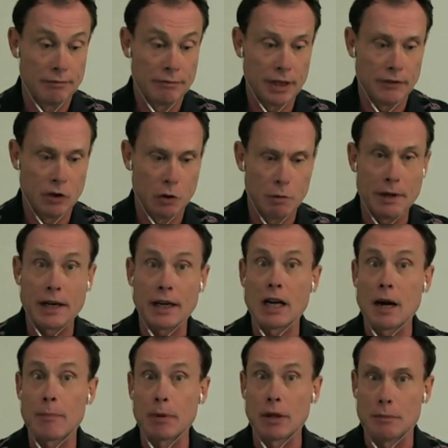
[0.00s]
give everybody a
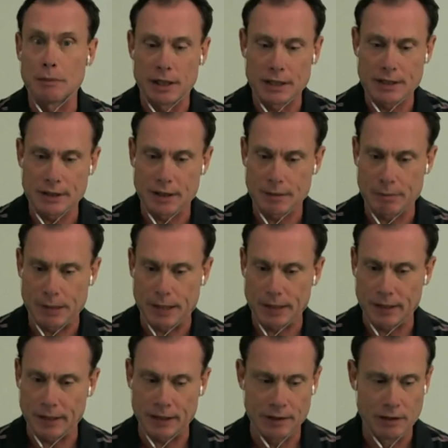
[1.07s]
couple of minutes to get
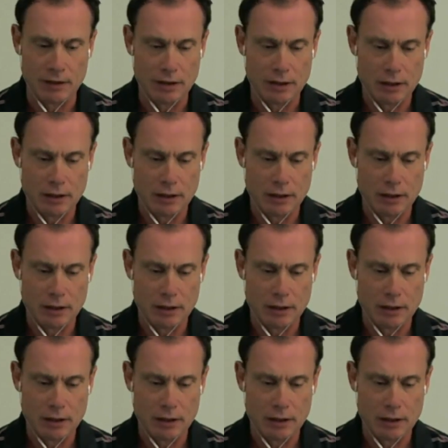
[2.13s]
back in,